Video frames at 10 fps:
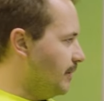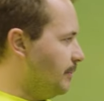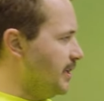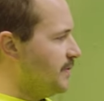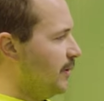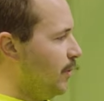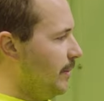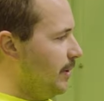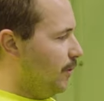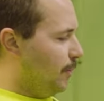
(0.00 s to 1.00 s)
the piece of
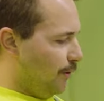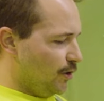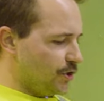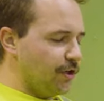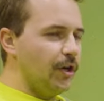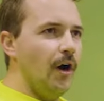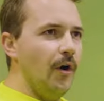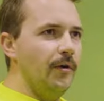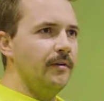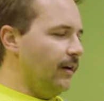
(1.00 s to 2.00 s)
equipment will push a
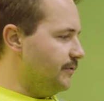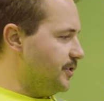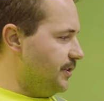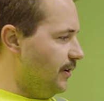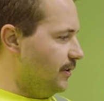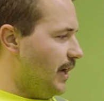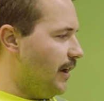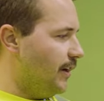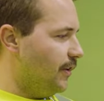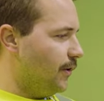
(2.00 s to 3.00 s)
cone of steel
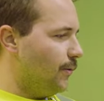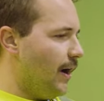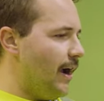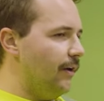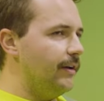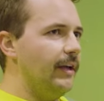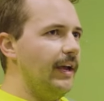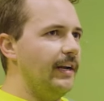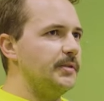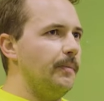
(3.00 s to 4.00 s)
down into the ground,
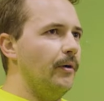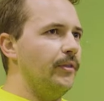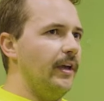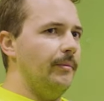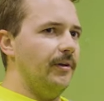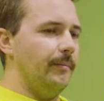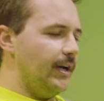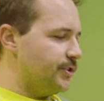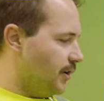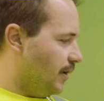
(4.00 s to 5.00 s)
and it's both able to
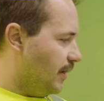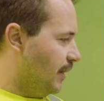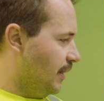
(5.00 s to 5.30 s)
measure